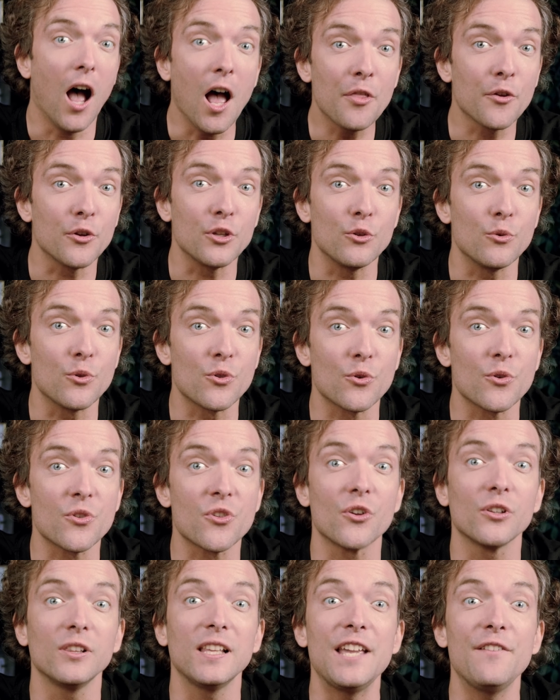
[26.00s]
Other
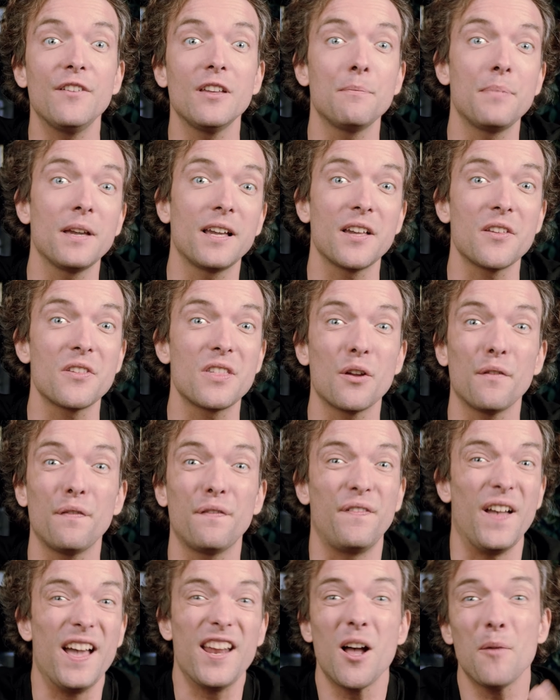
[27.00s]
users are leaving because they're
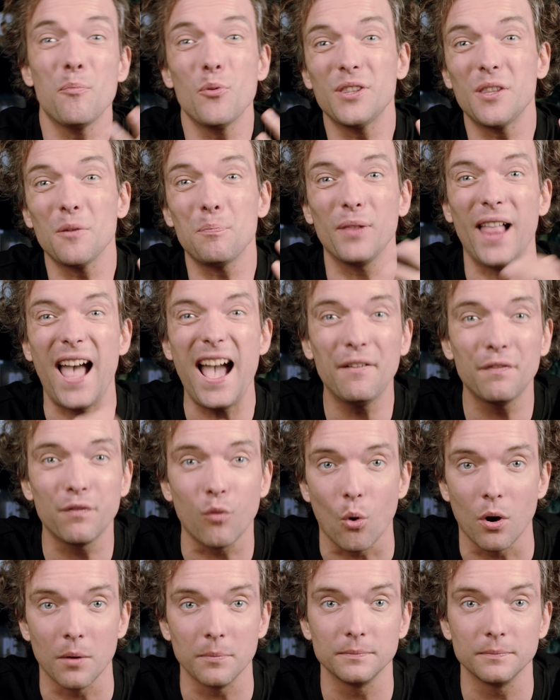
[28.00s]
fed up with the platform.